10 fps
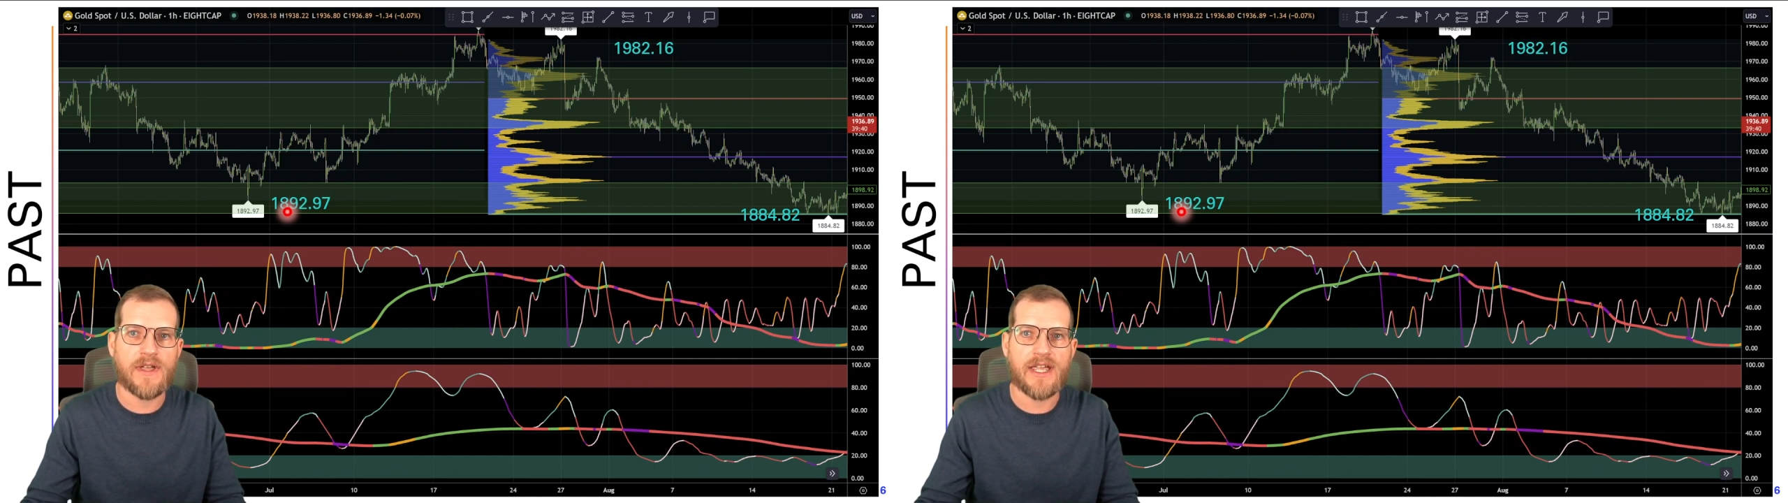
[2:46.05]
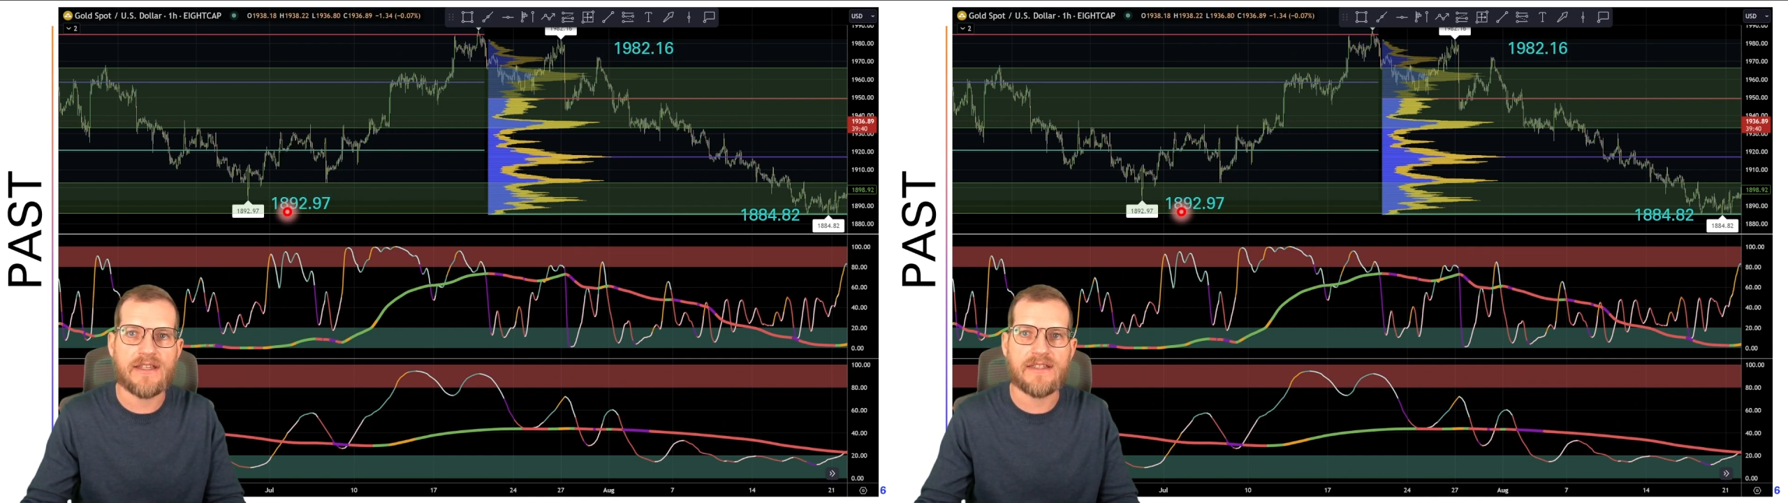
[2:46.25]

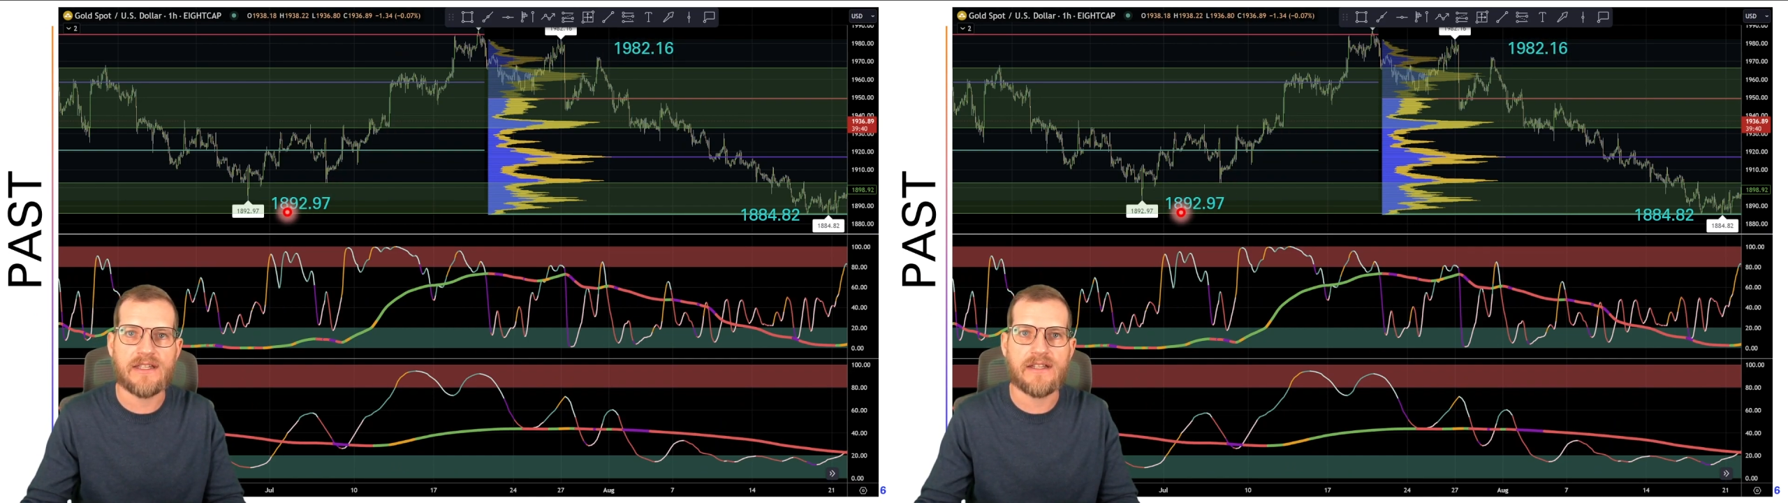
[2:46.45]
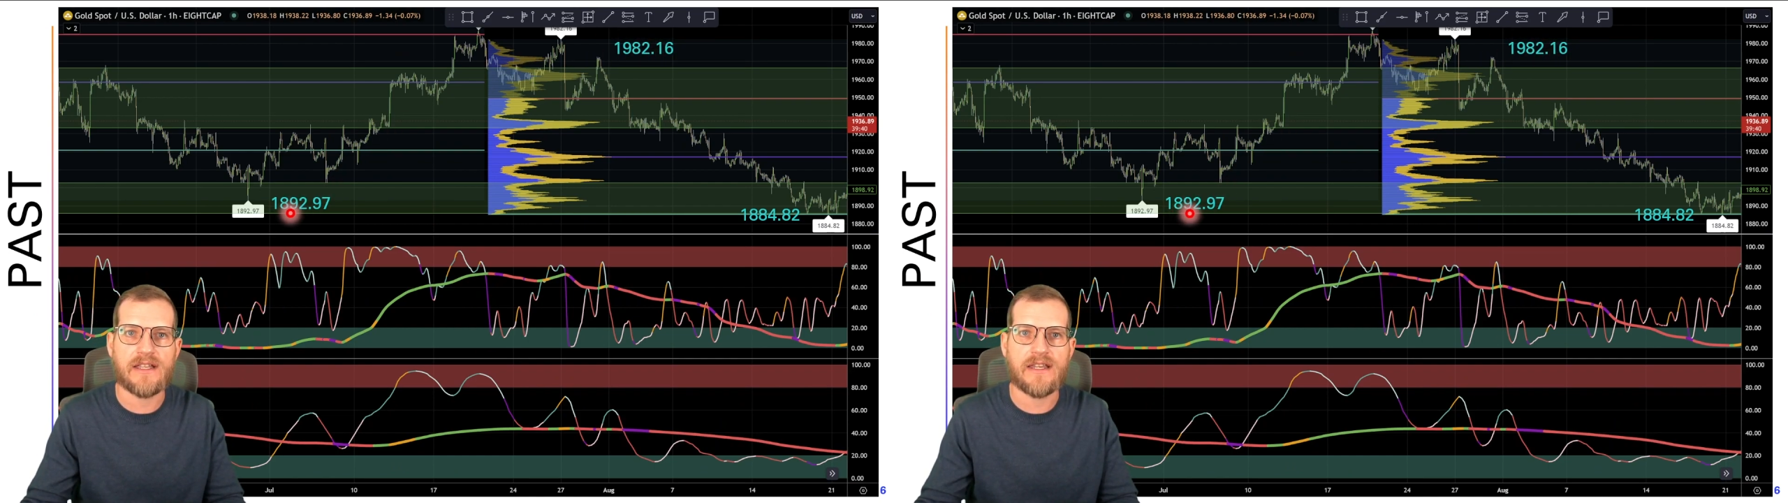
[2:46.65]

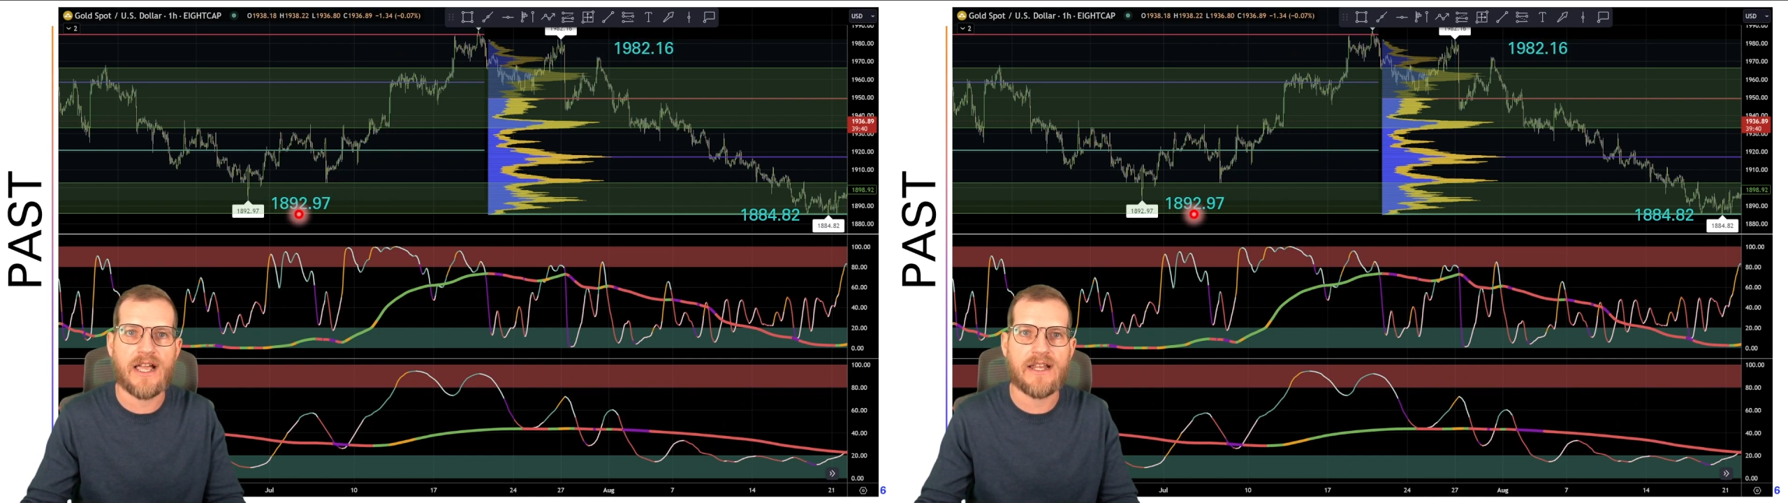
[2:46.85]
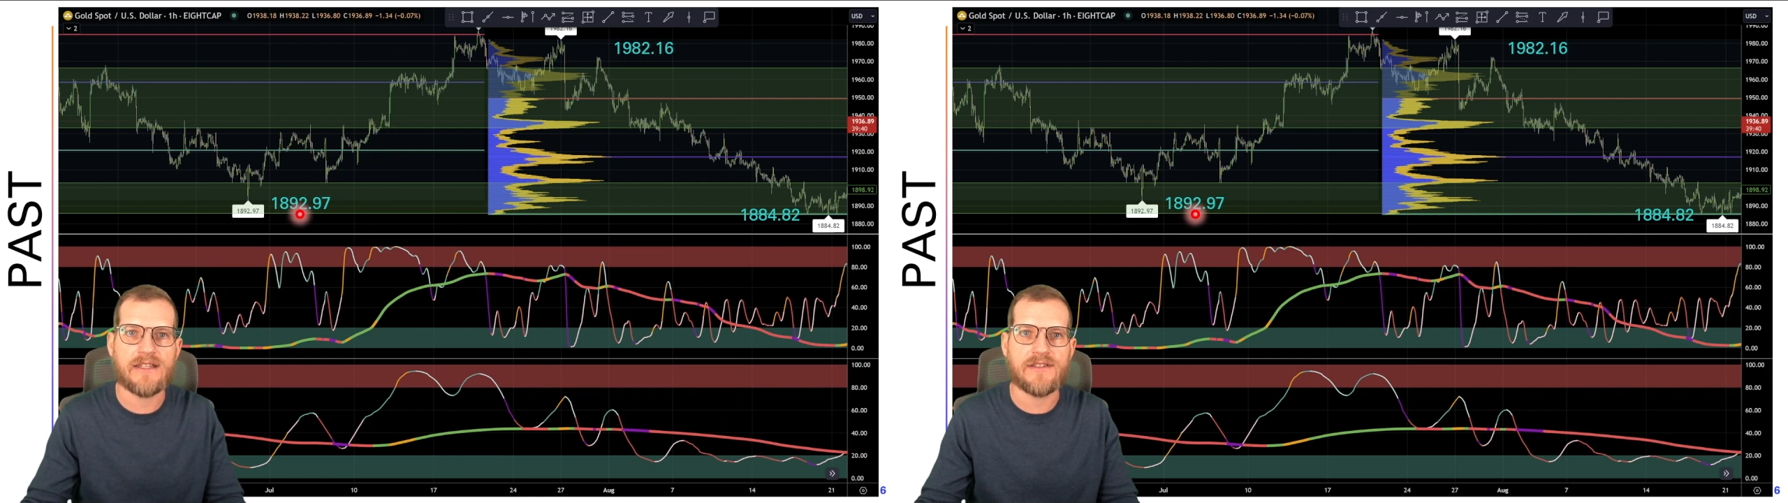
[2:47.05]

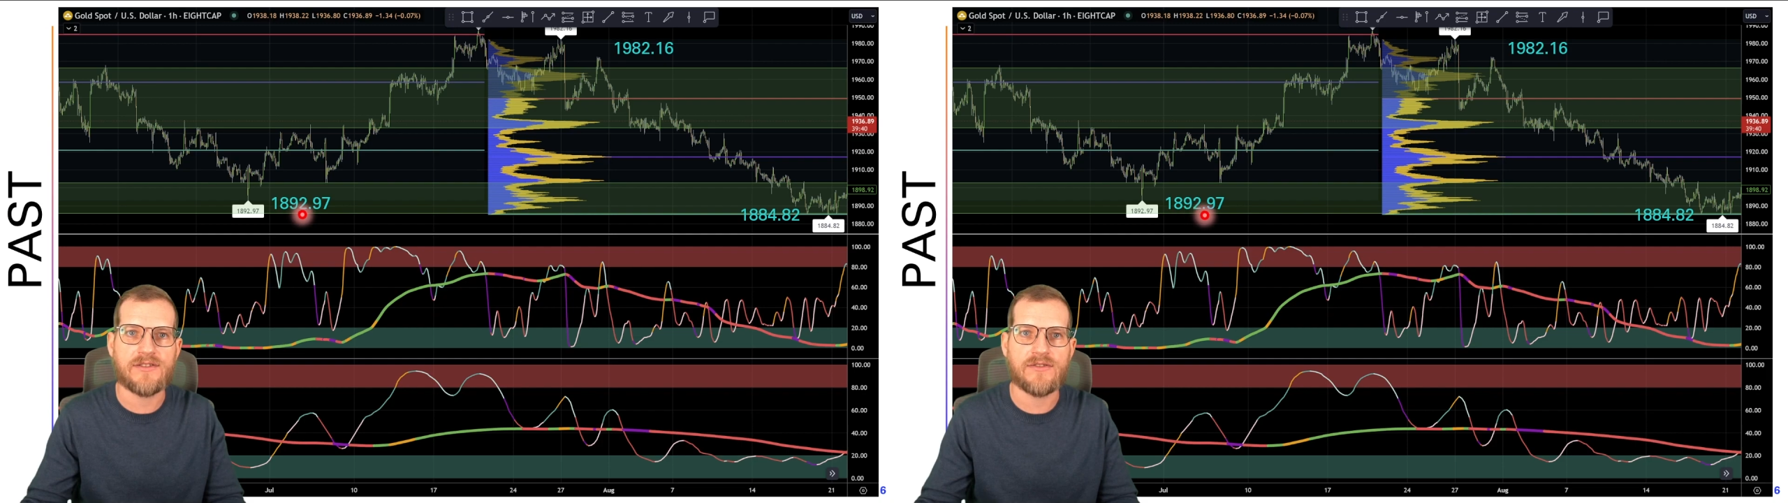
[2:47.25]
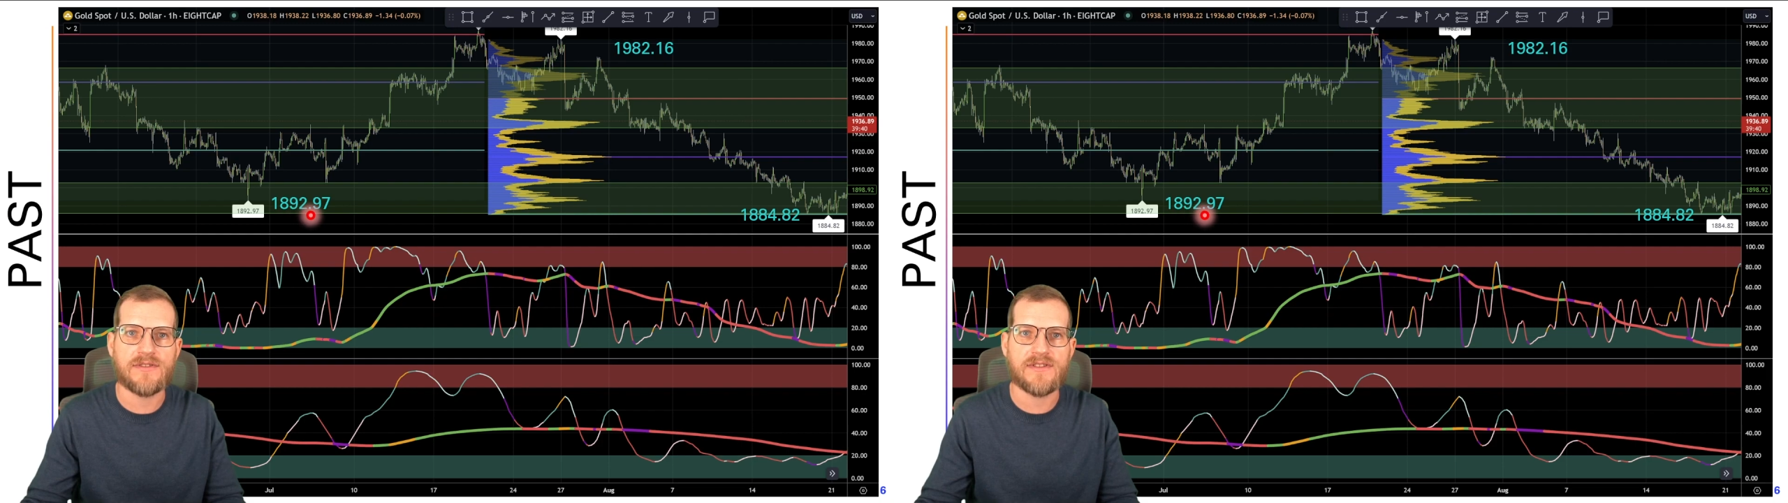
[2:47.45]

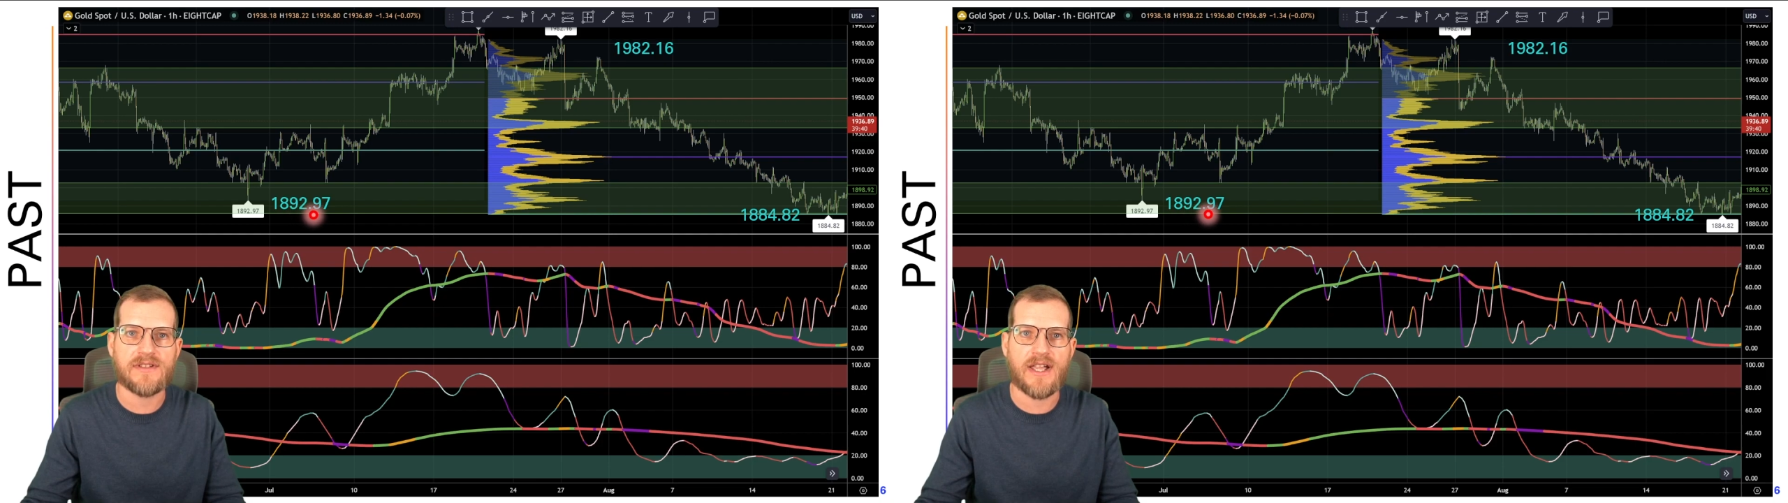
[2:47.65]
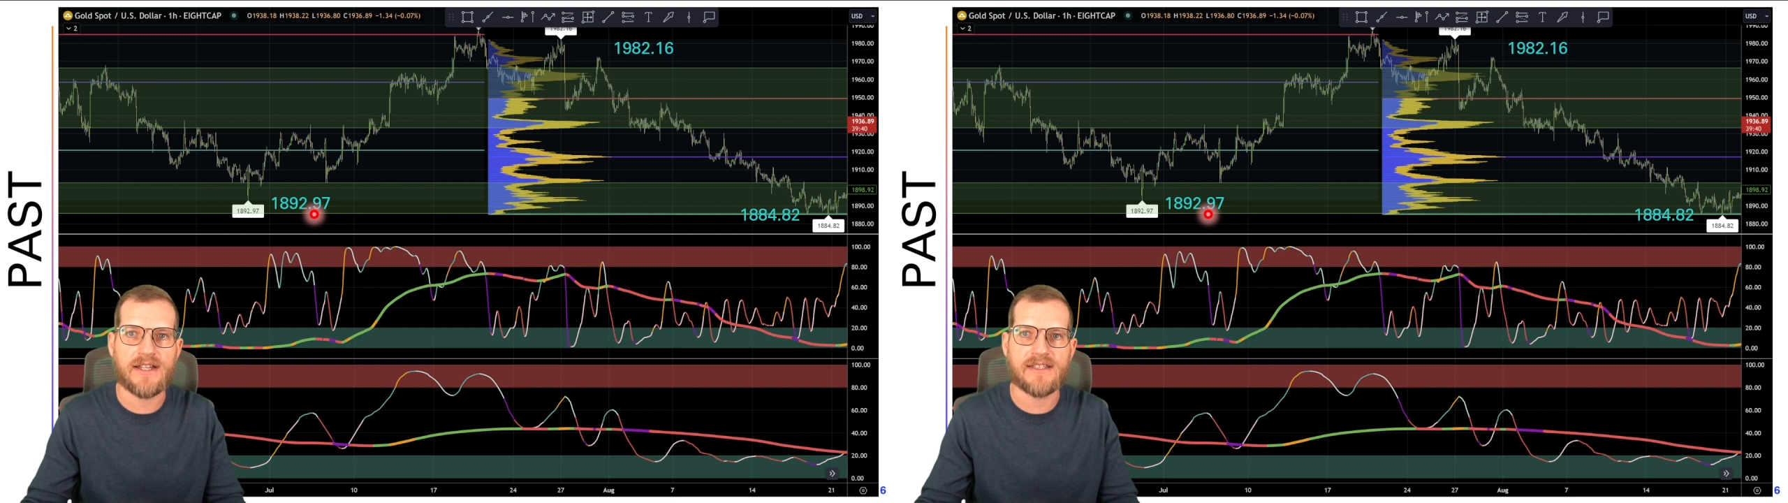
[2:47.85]

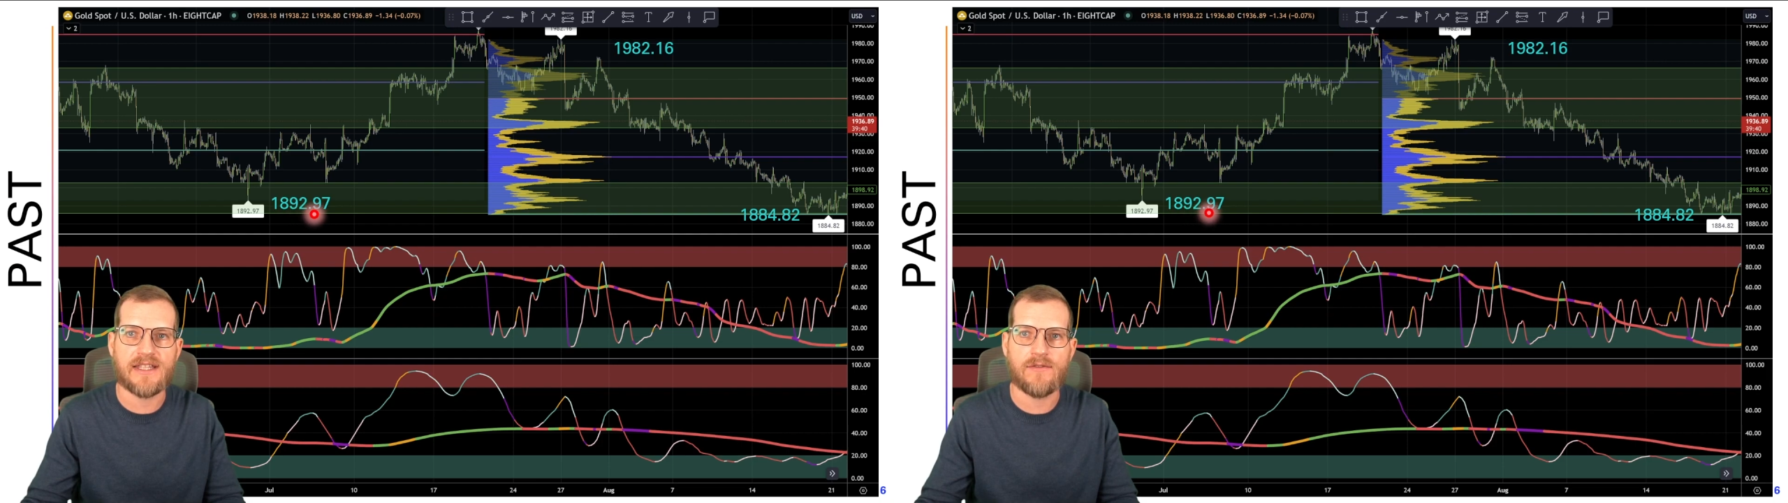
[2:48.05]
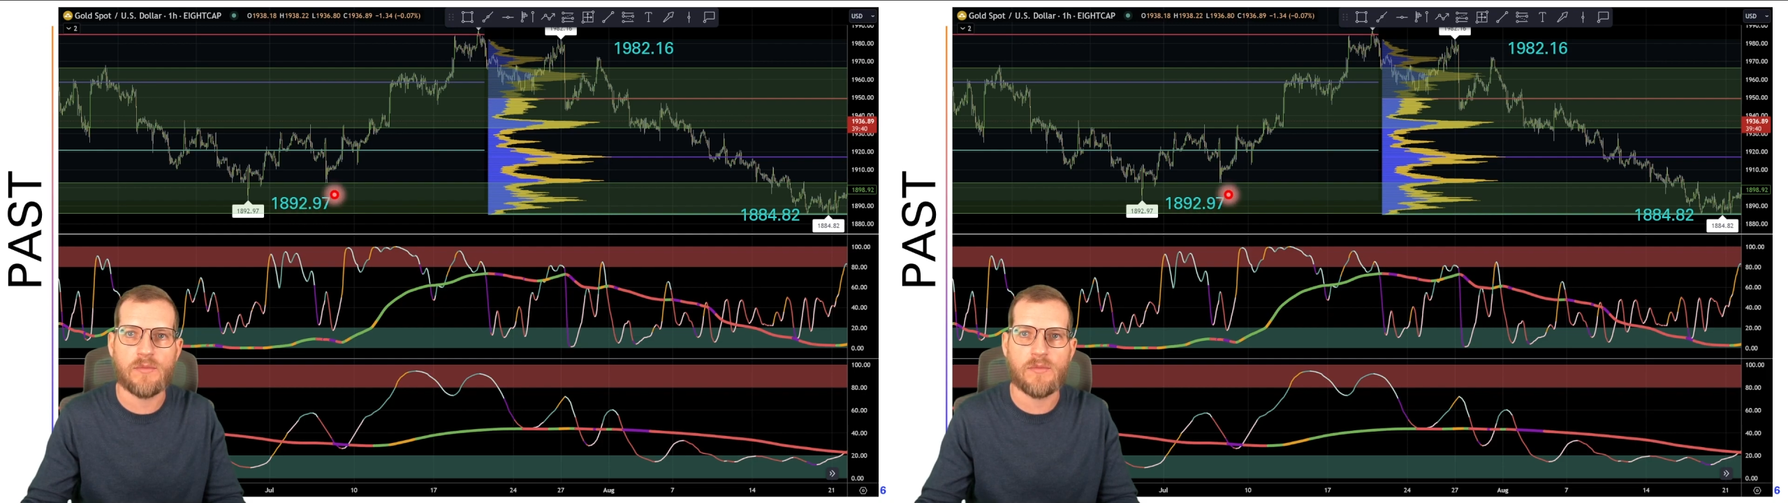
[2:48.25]
1892.97